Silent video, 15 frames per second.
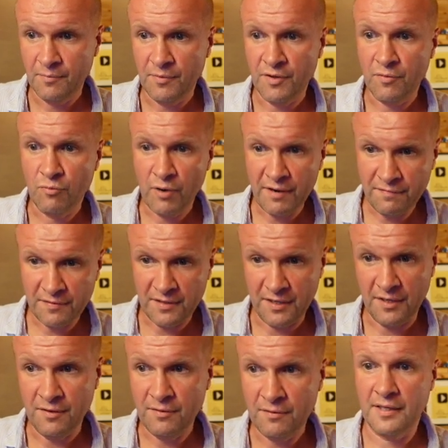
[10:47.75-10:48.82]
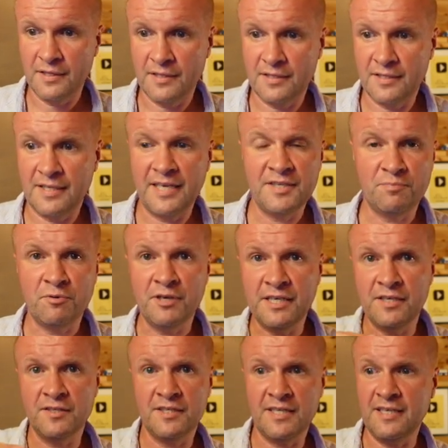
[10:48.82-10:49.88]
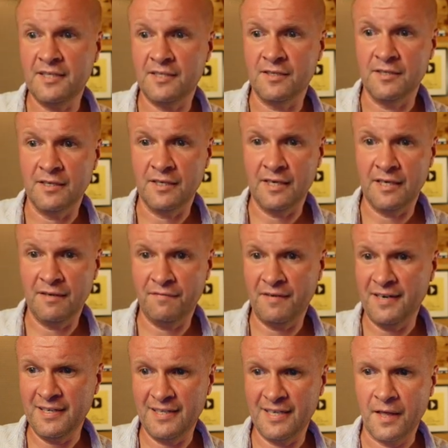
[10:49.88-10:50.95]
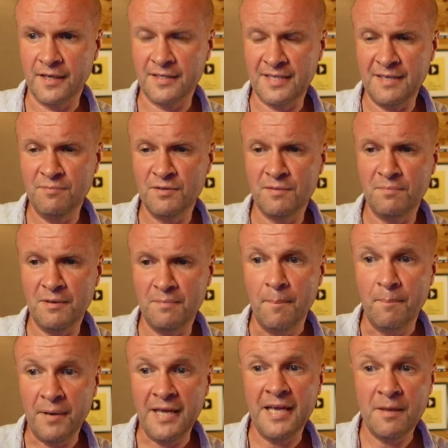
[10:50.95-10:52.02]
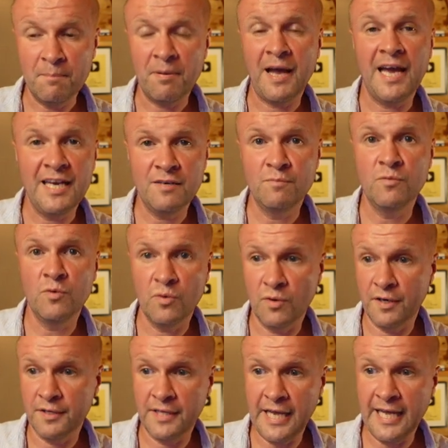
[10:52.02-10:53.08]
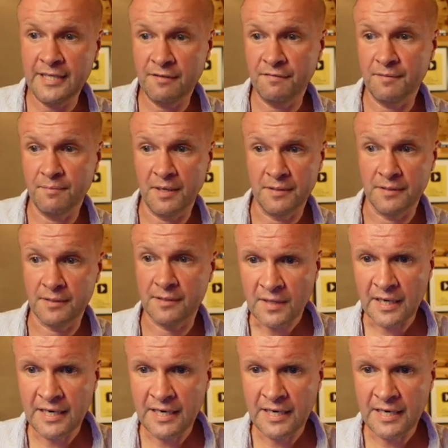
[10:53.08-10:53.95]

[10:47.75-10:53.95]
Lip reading: but the revenue stays pretty consistent, and if anything, I seem to be being paid more at the end of the month.